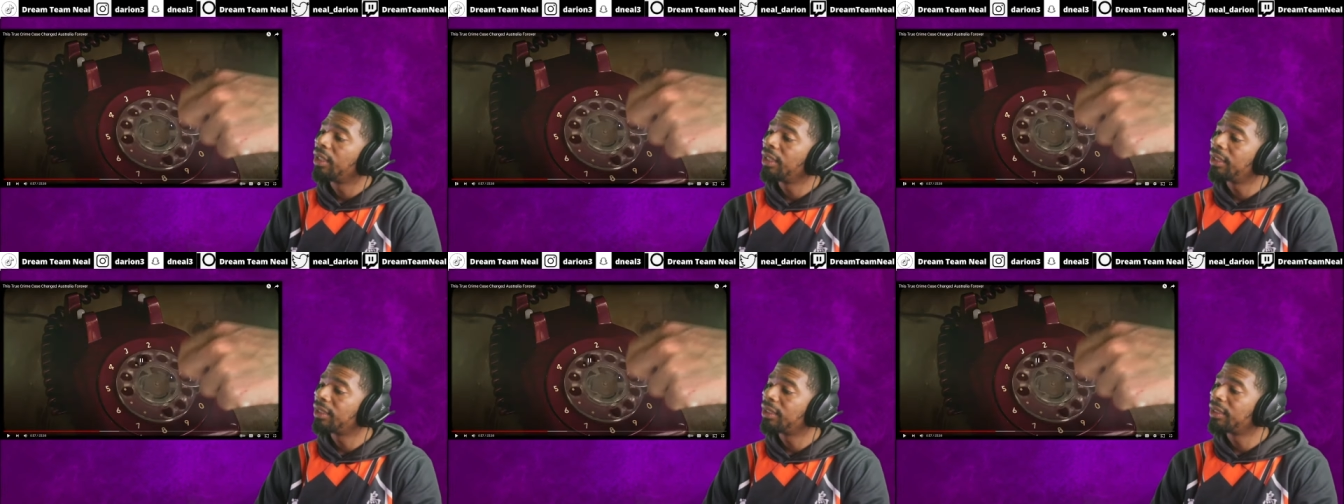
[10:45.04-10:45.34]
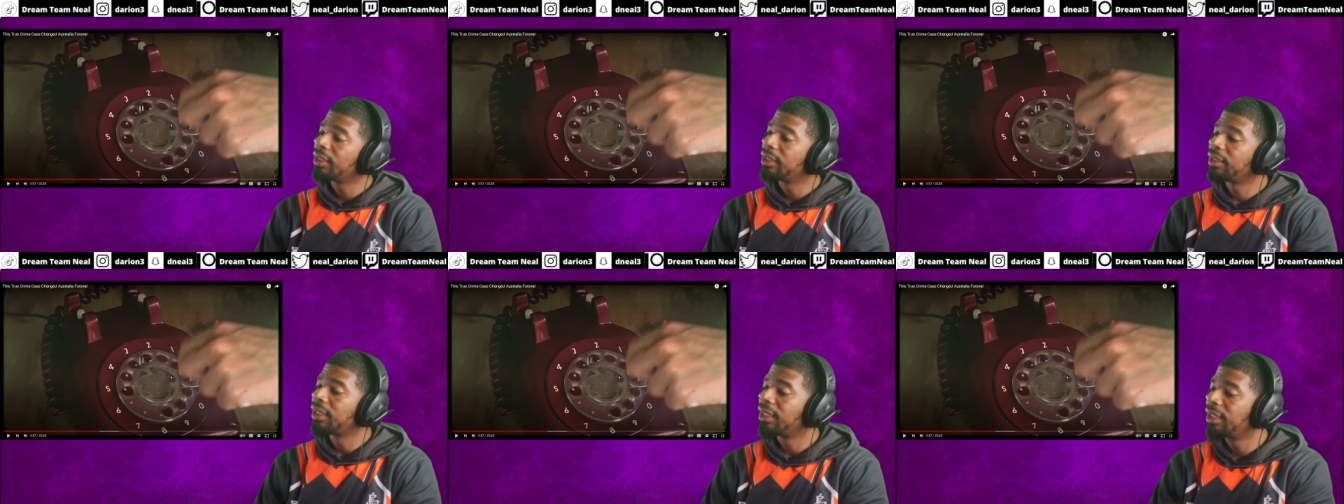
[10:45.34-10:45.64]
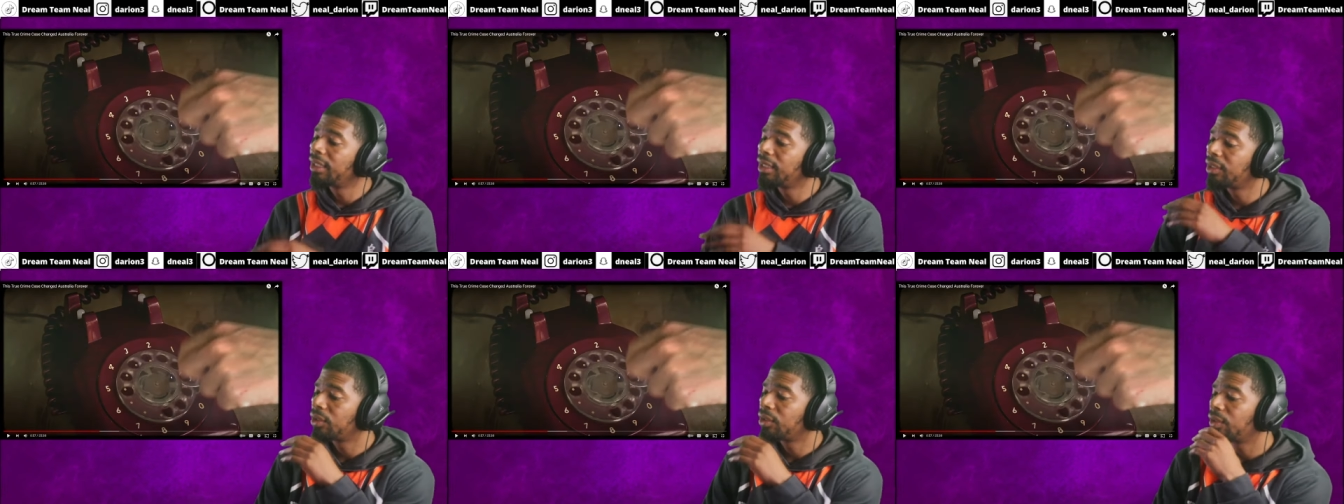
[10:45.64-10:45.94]
This is
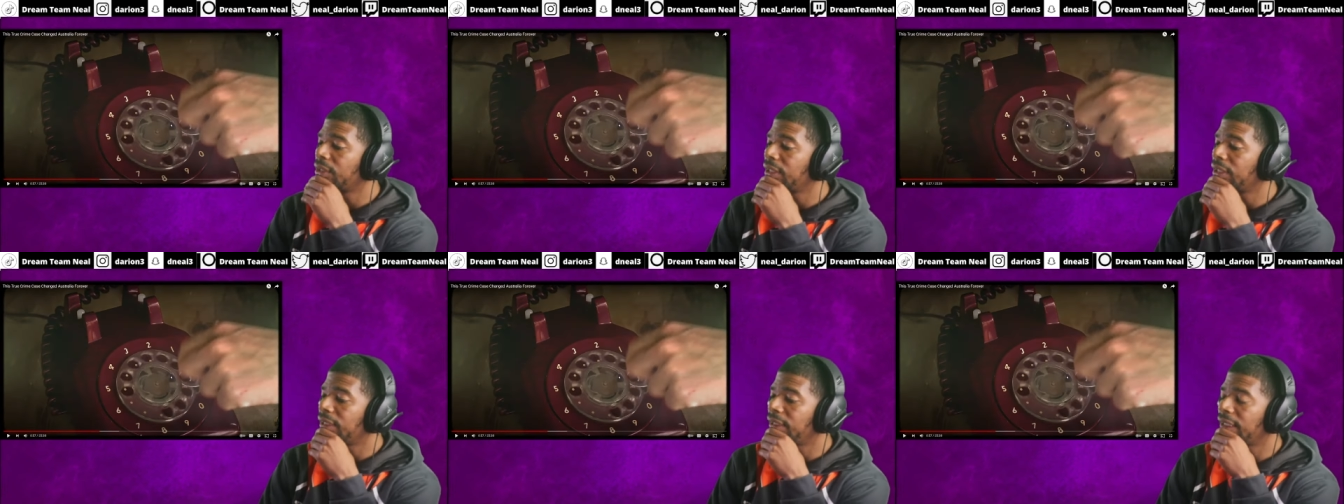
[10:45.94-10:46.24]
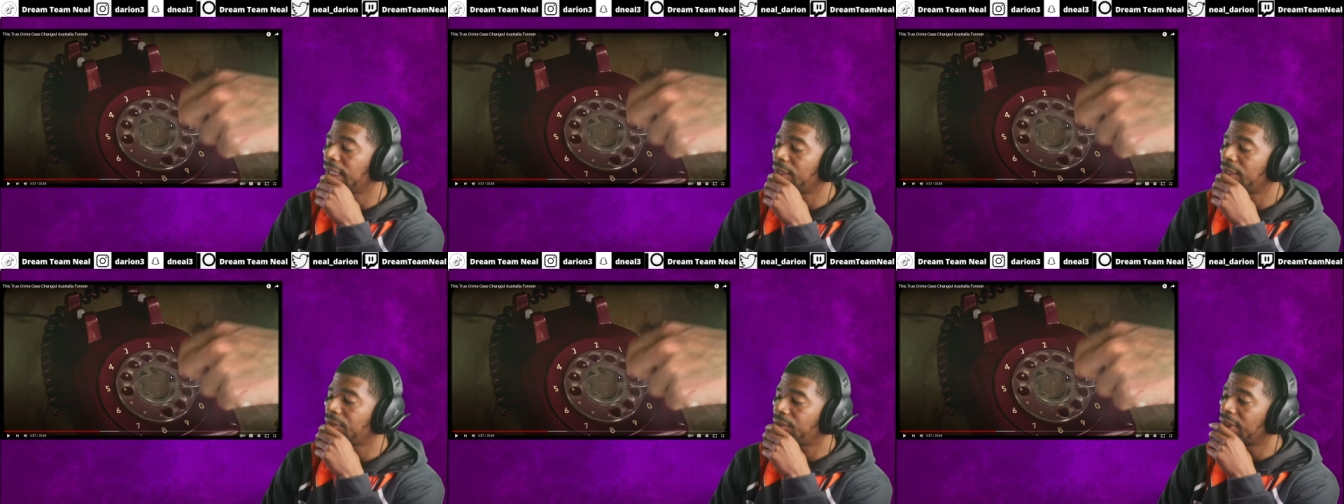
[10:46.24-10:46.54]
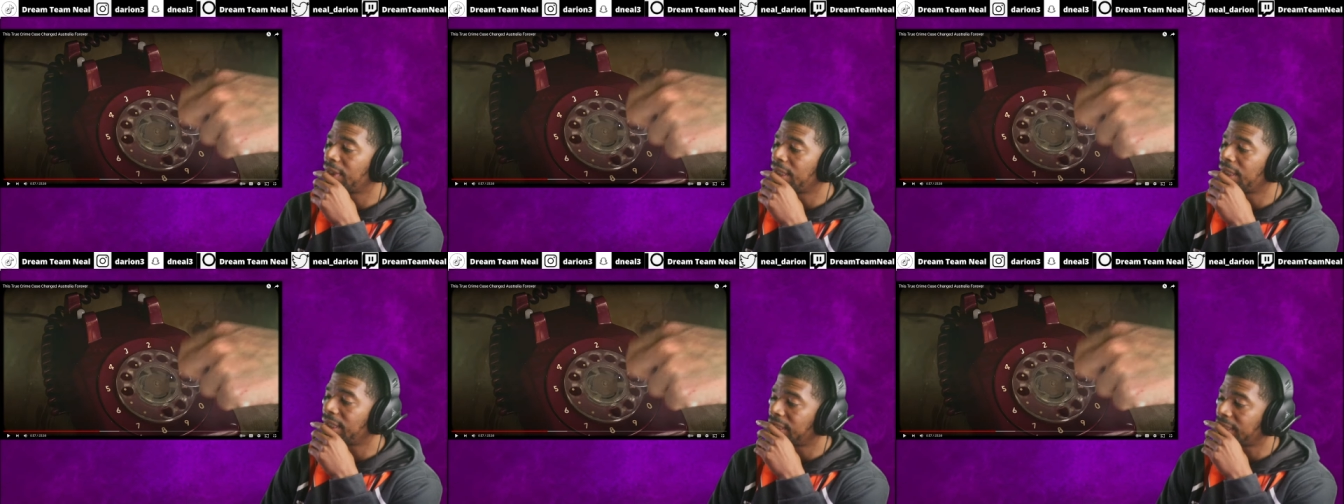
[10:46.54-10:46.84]
literally
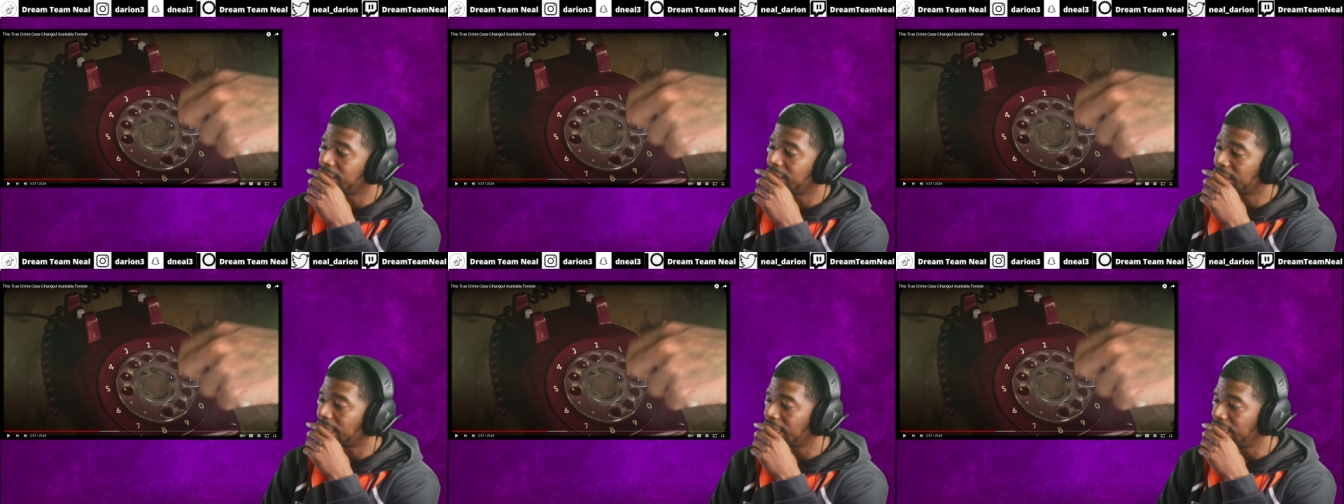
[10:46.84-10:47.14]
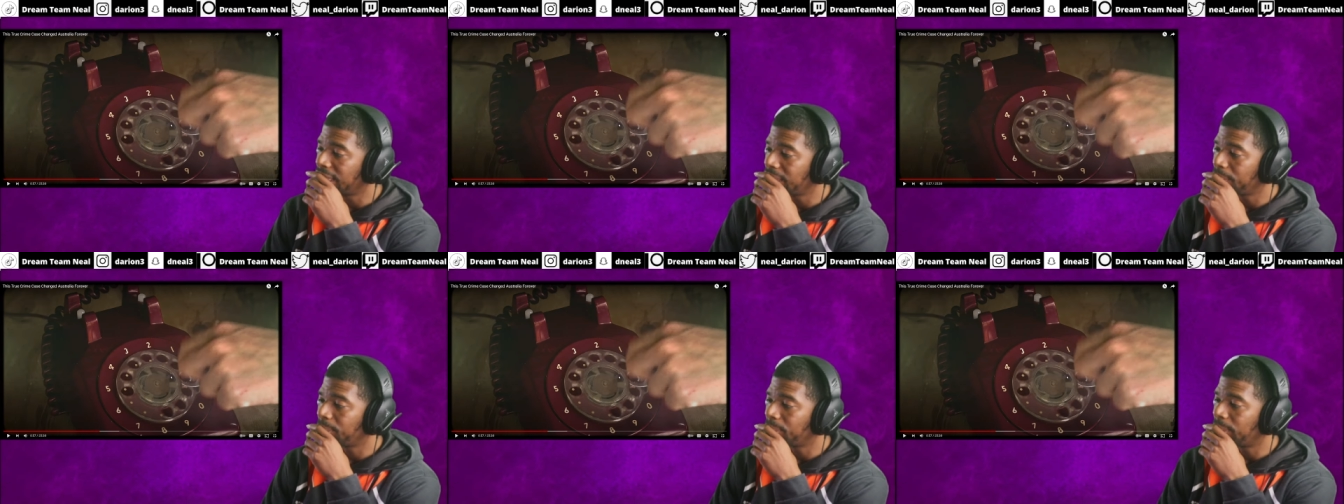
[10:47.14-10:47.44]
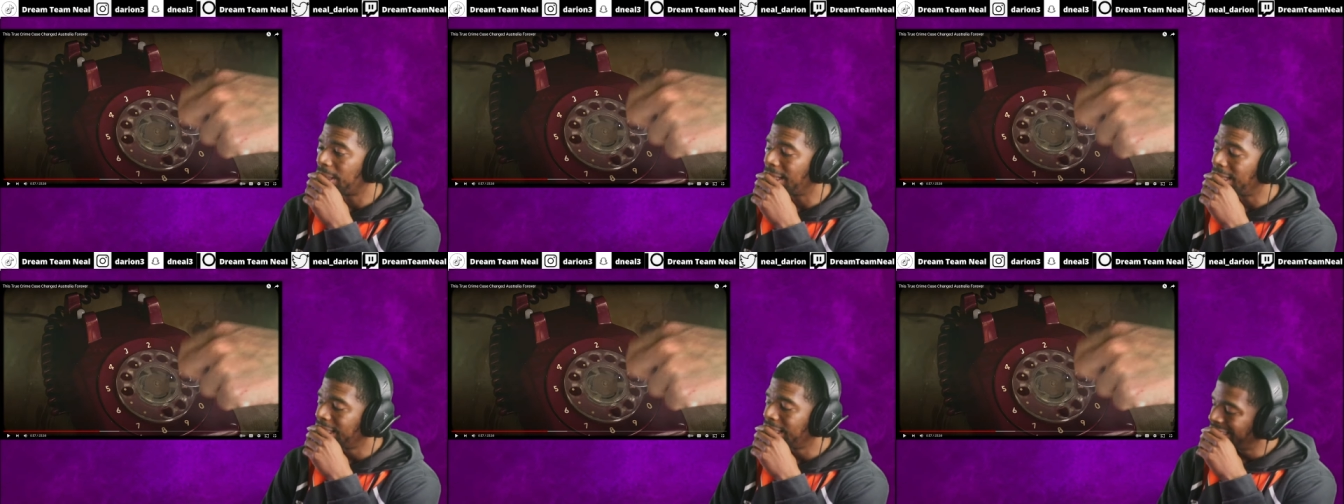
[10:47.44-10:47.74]
effing insane,
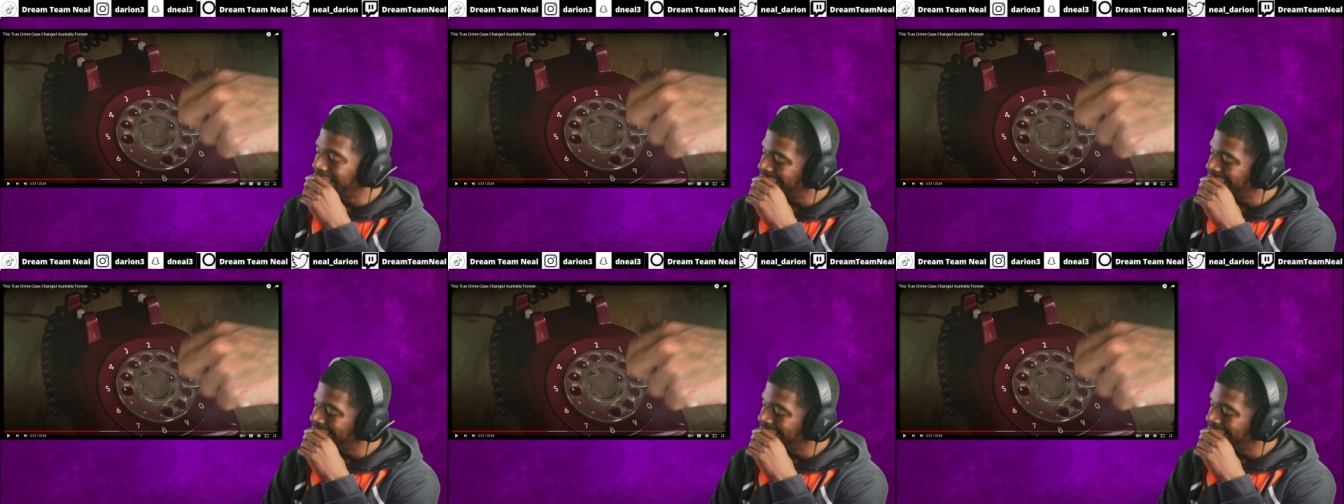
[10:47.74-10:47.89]
bro.